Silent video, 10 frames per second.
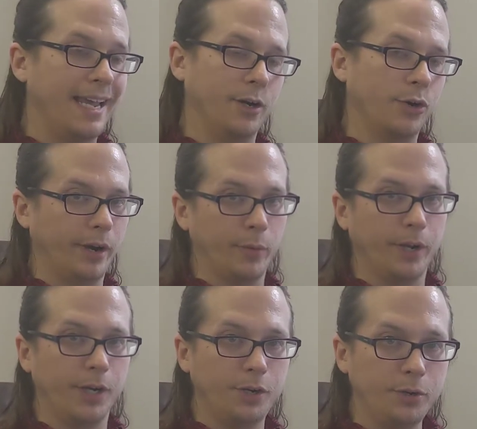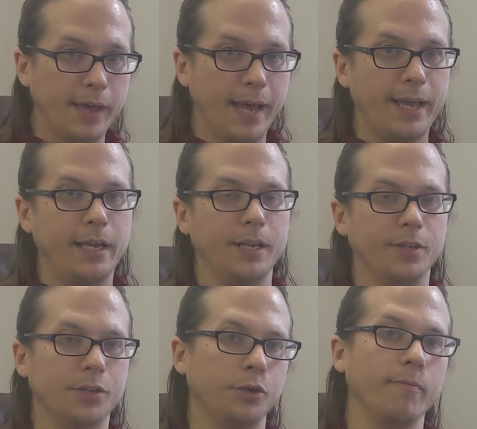and a great way to do that
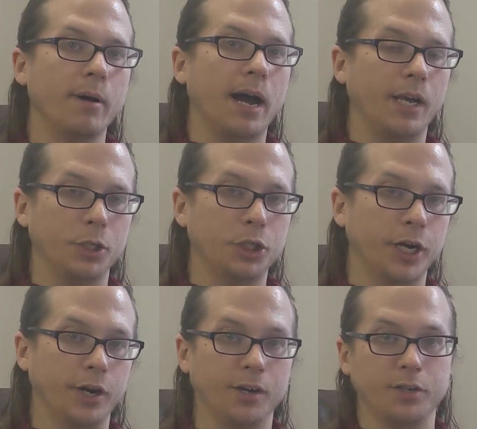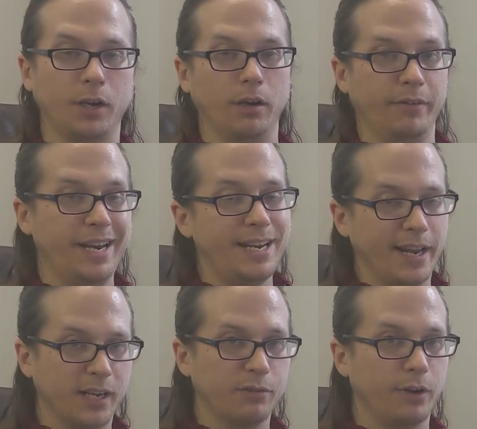is to buy shares of an
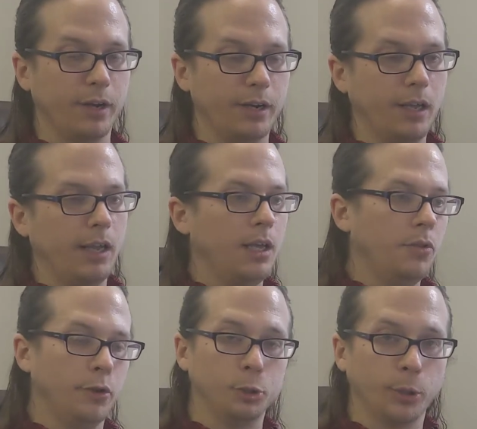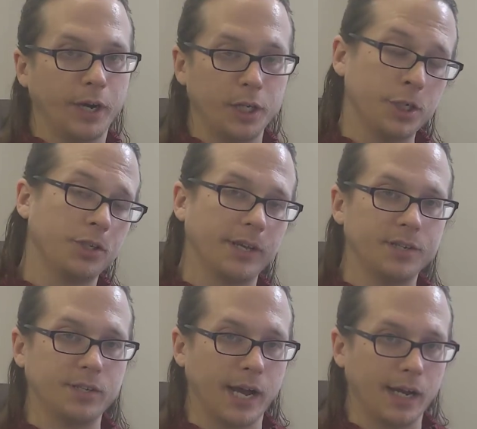index fund. They're traded just like
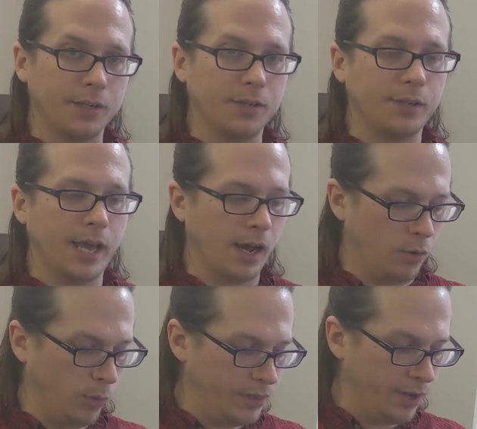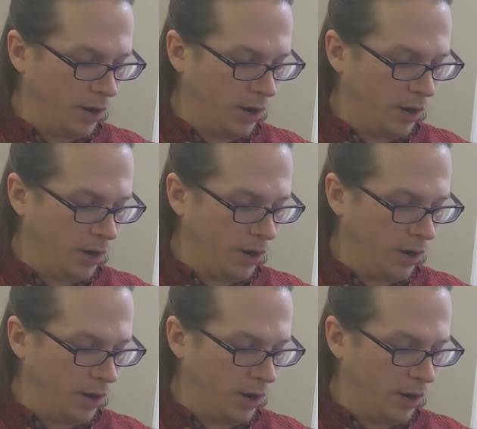stocks. Uh, what they